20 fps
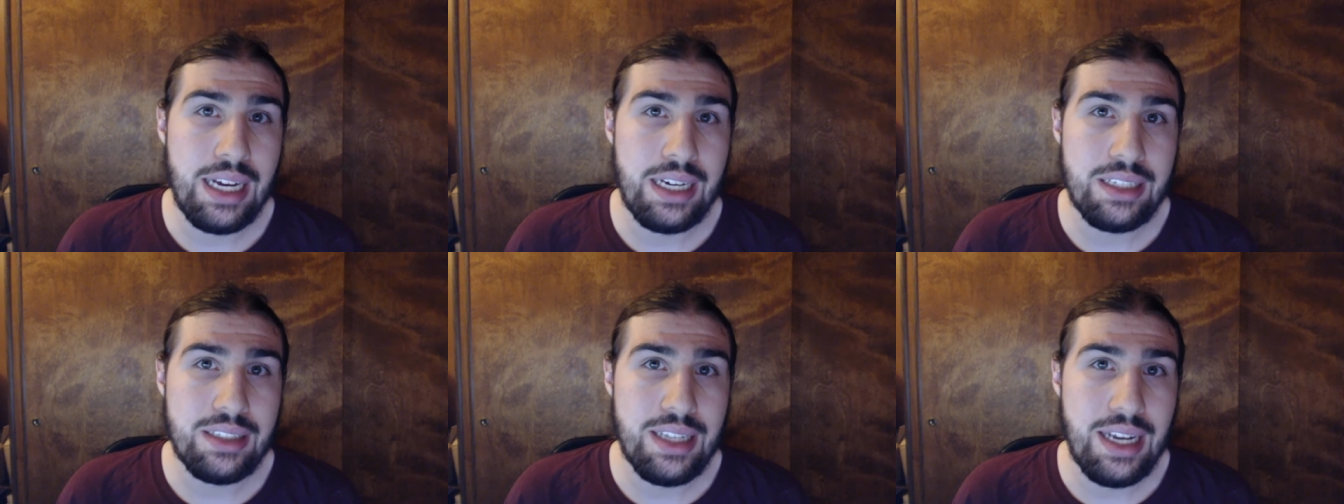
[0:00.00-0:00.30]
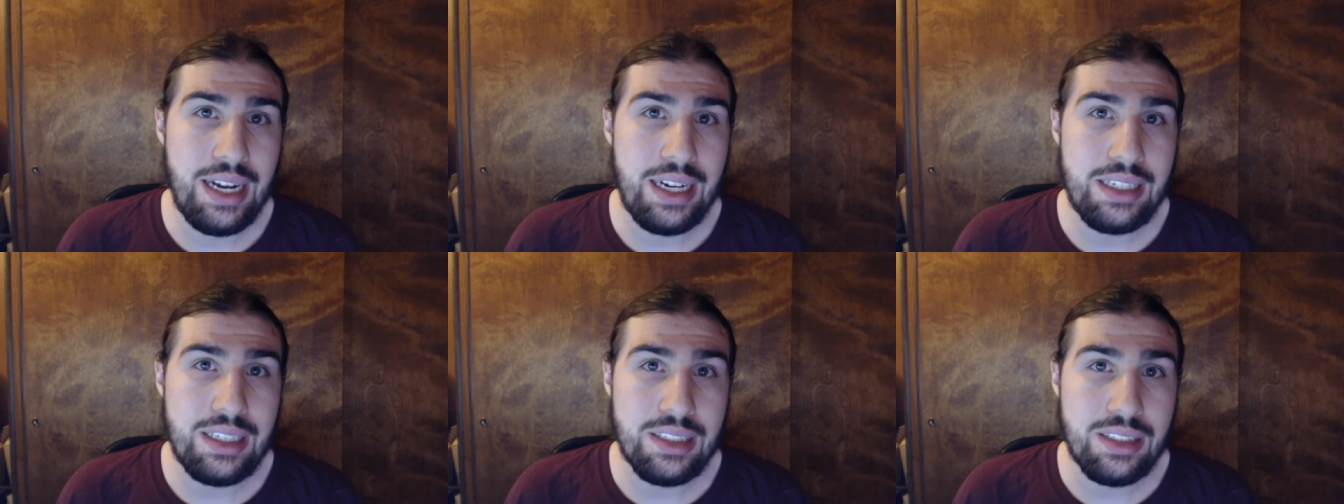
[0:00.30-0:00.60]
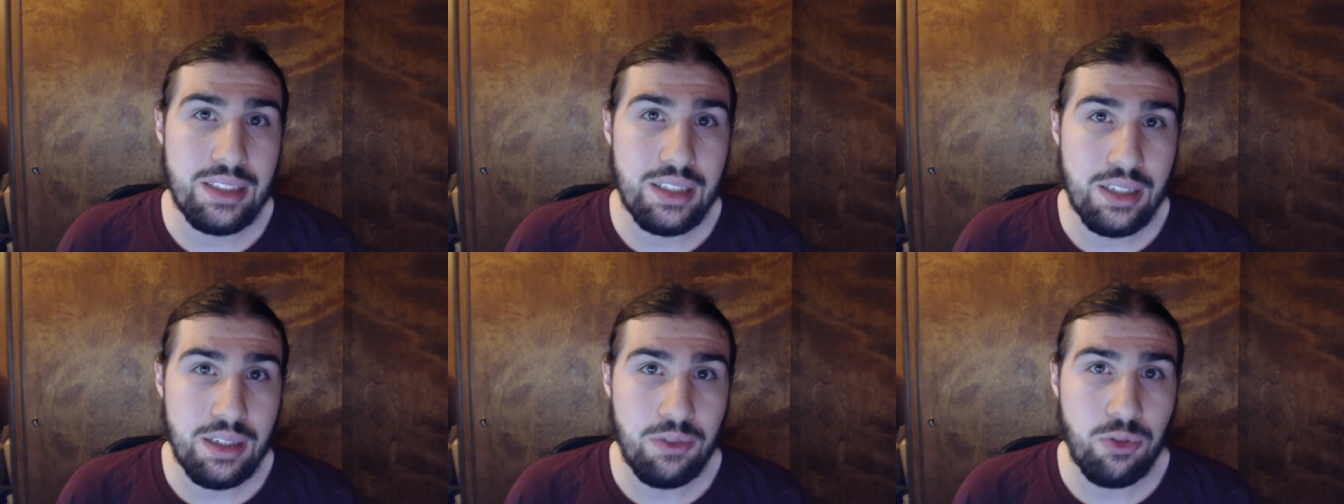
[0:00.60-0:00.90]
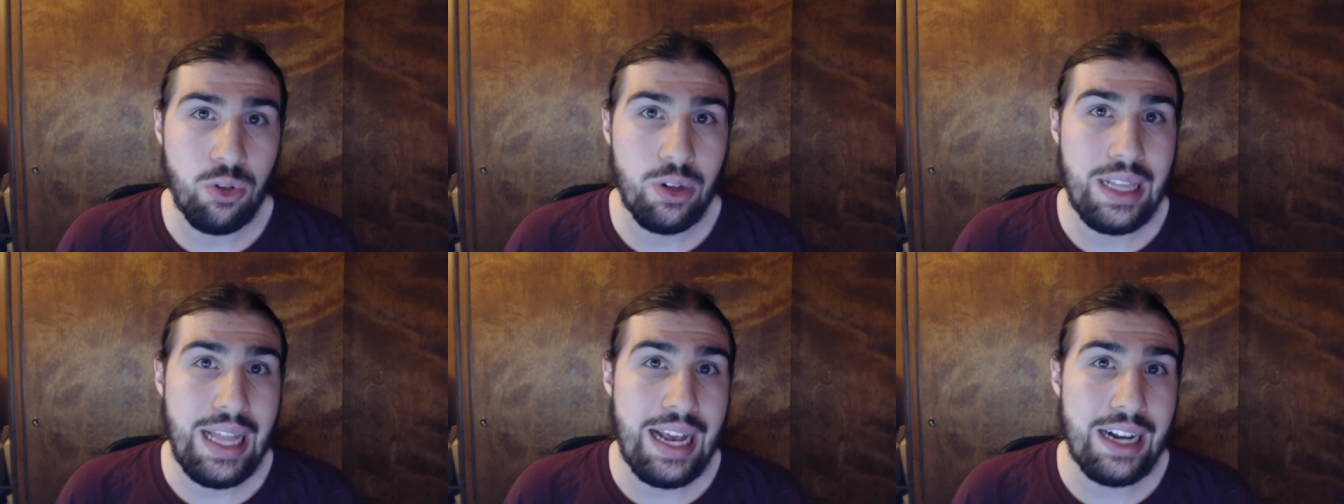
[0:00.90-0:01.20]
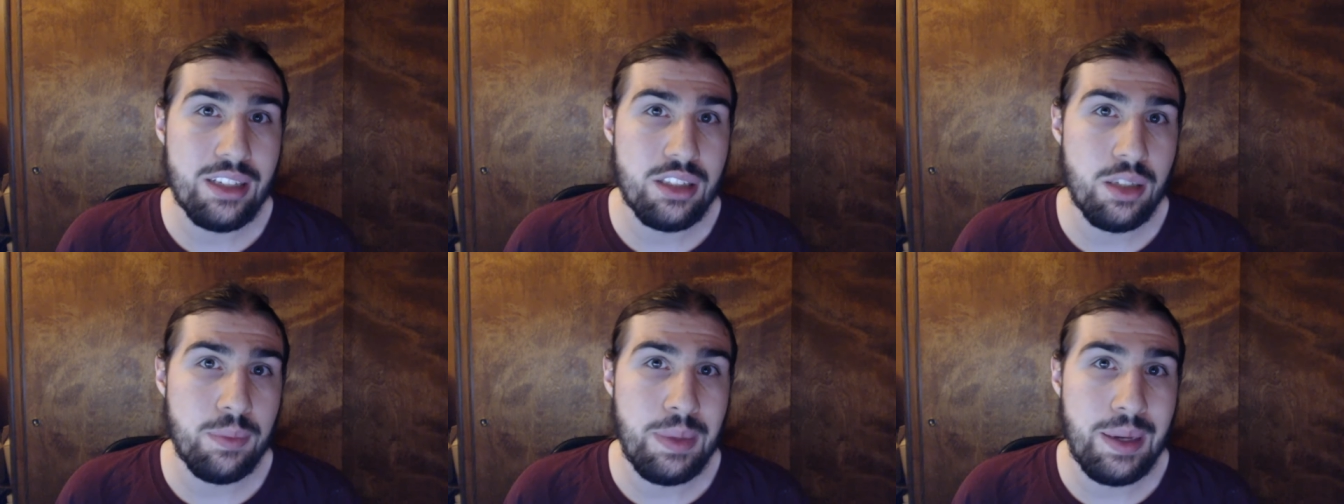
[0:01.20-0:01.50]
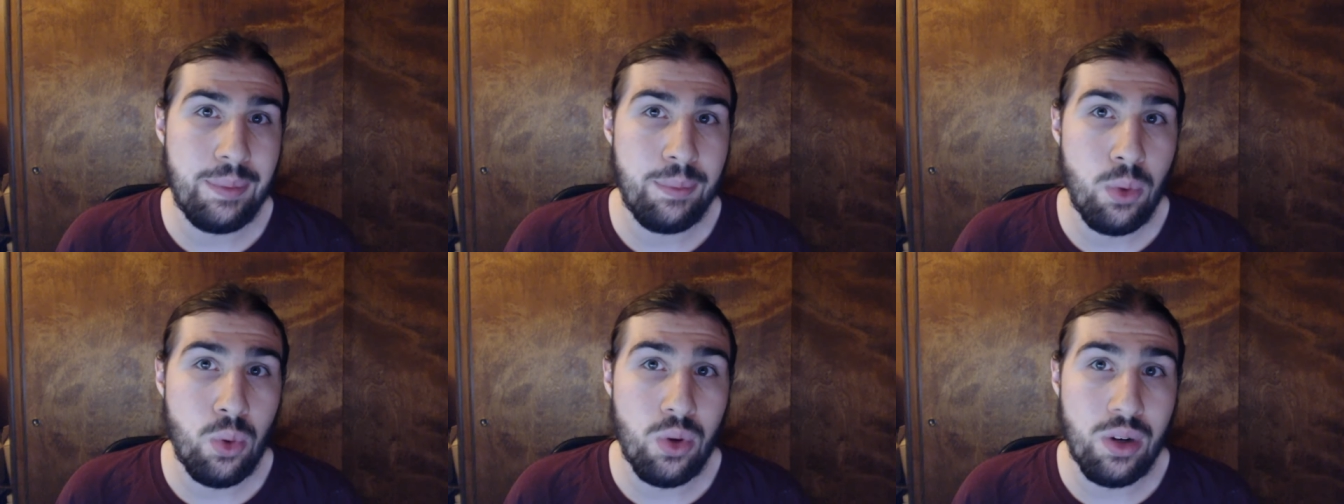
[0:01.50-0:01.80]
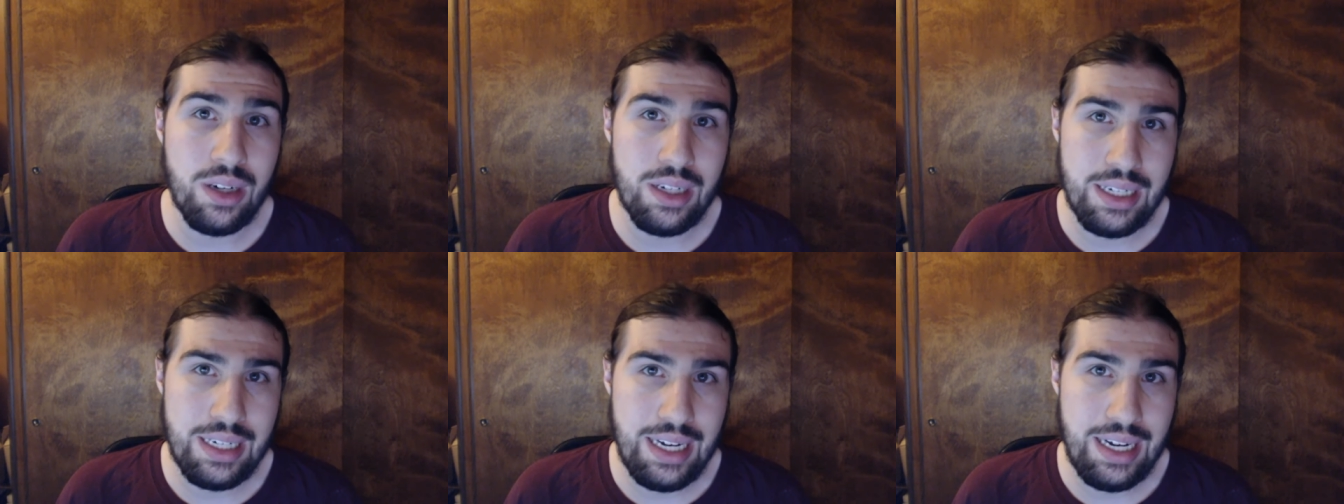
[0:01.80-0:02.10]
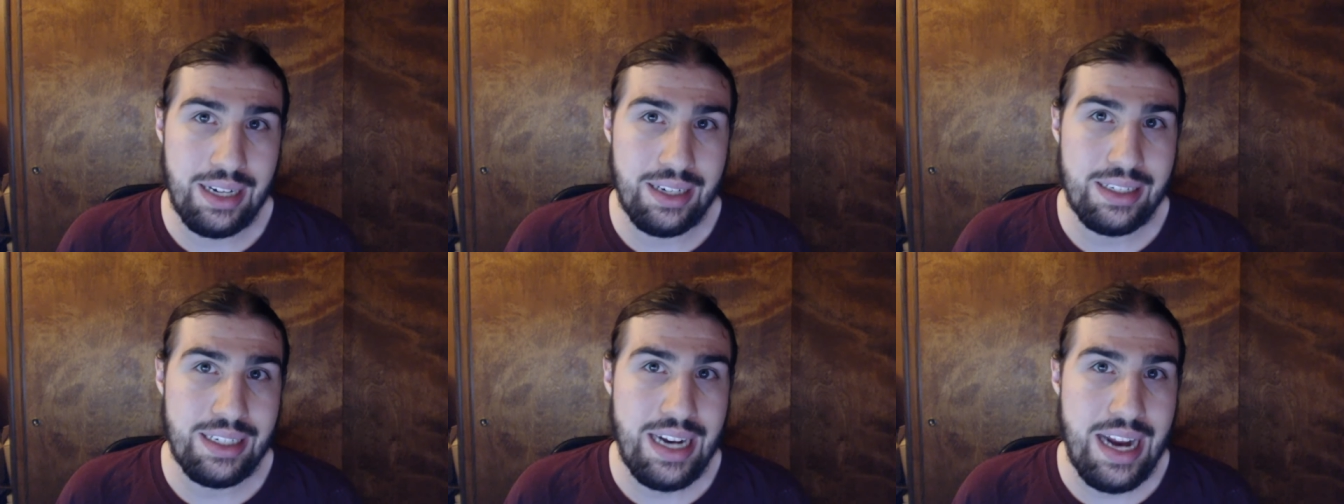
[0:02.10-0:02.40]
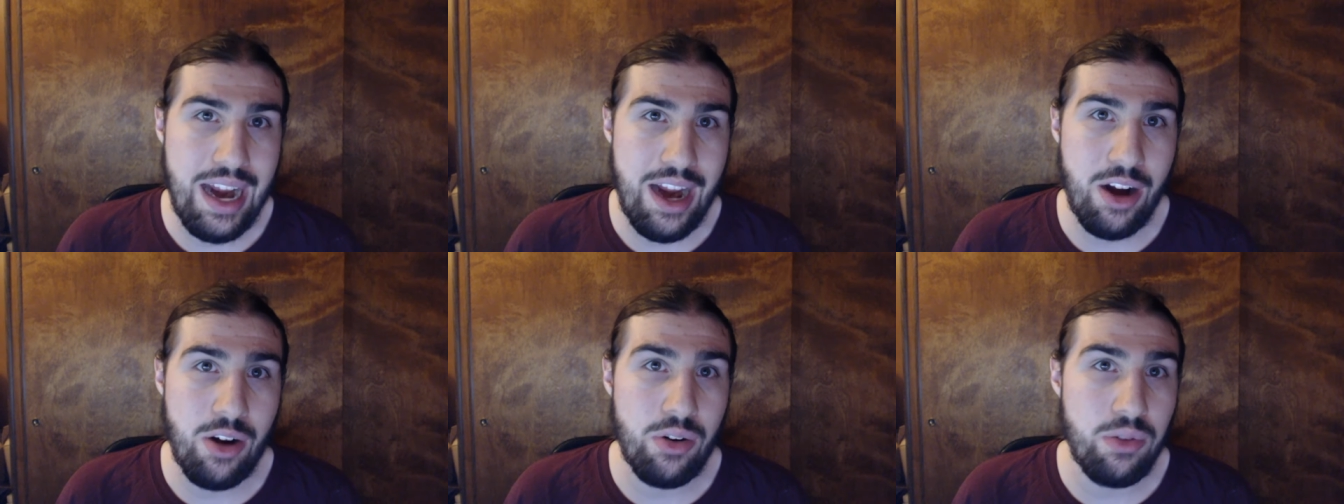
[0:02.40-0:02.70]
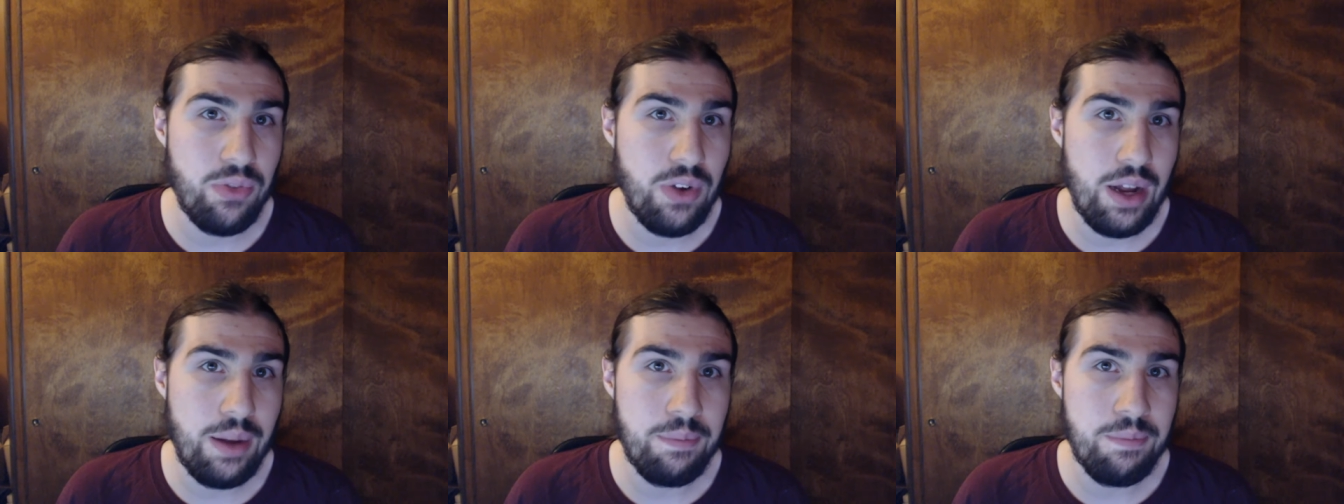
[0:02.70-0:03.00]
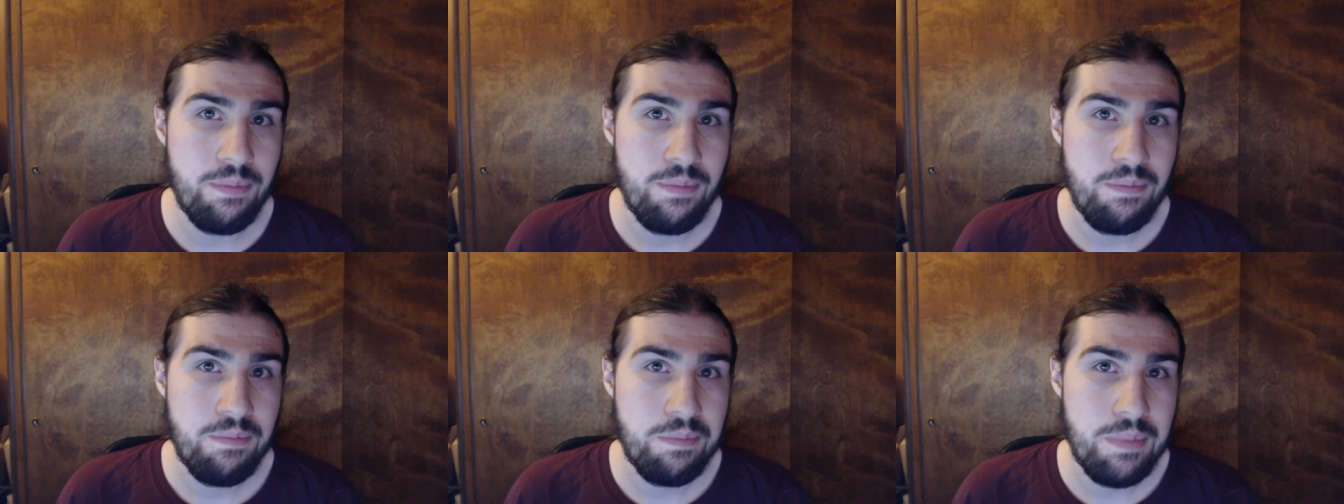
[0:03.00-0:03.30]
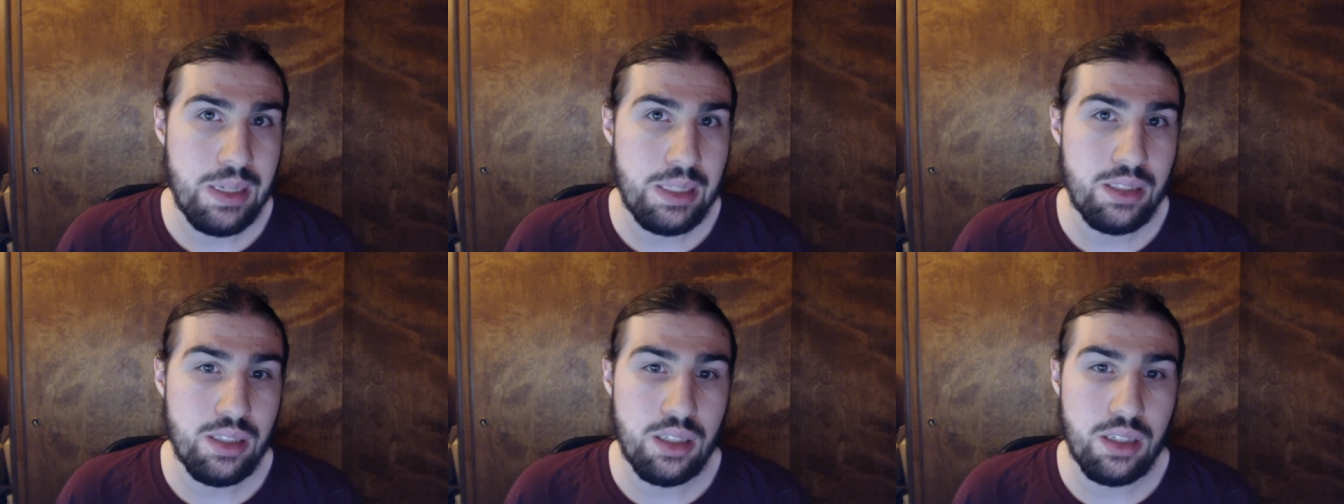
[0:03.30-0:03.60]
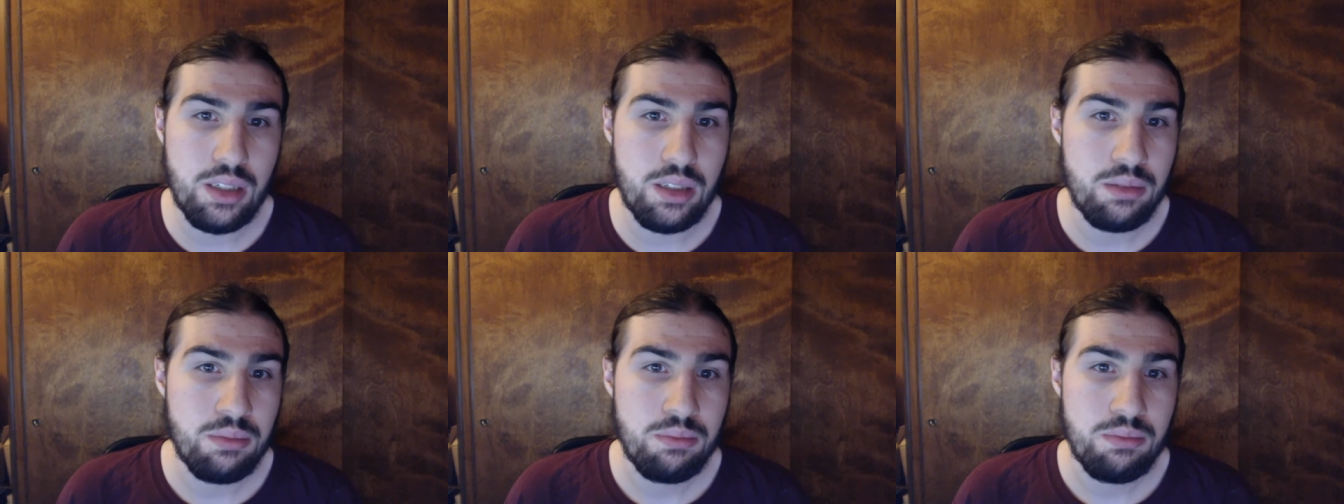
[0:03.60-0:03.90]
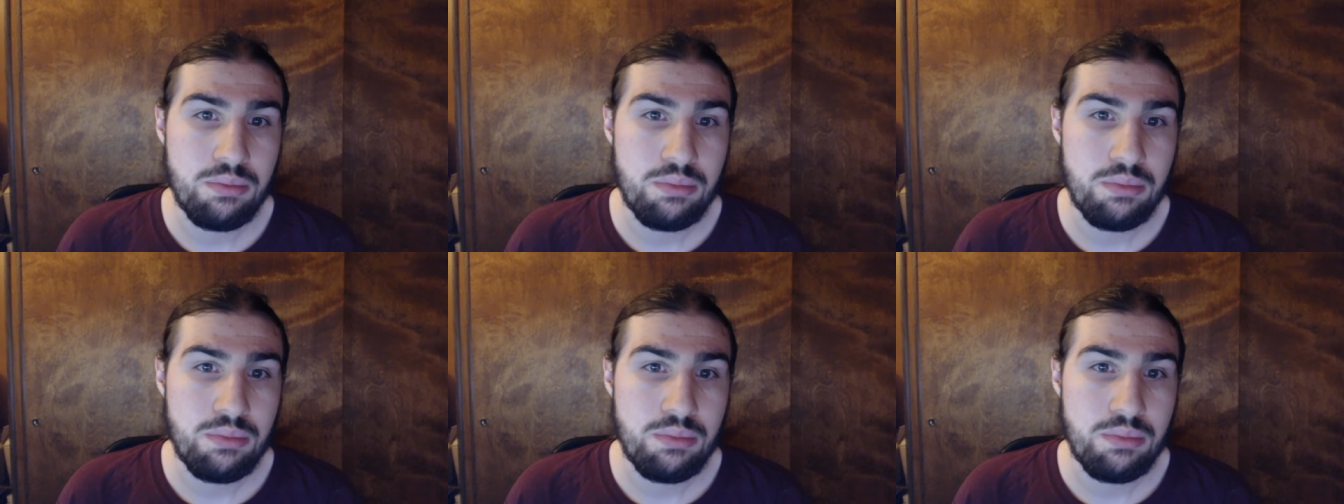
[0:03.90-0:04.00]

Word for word: I decided just to relax a bit more and not care if I'm missing